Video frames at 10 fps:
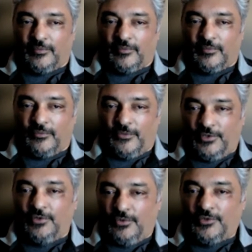We
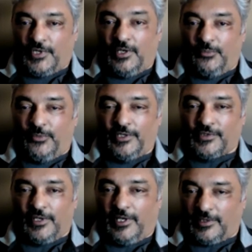do some, but it's
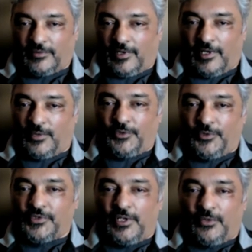not
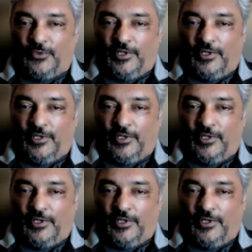100%.